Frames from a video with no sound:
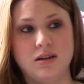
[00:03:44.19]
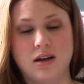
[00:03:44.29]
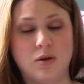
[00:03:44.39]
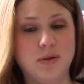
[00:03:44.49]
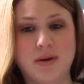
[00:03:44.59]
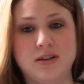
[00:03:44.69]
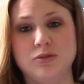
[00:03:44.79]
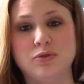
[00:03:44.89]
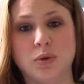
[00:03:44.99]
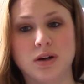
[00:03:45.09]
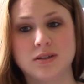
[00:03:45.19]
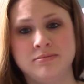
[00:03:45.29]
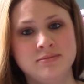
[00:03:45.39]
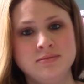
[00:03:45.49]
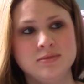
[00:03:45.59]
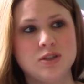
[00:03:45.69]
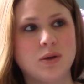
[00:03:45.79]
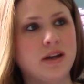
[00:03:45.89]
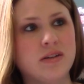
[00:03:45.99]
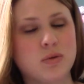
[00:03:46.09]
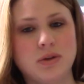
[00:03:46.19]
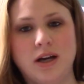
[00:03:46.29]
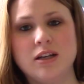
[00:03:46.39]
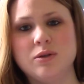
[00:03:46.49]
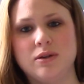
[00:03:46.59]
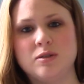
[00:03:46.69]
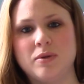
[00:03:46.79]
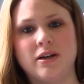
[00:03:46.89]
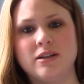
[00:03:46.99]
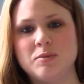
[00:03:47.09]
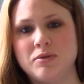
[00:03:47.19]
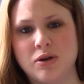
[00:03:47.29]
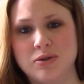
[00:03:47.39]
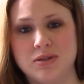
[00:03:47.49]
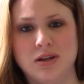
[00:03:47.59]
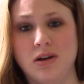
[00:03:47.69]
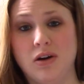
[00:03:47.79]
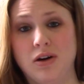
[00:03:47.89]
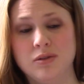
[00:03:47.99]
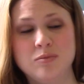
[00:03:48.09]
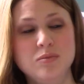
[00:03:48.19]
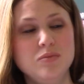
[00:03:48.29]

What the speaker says: I only made it to 4. So I never really got to experience Pitocin at all.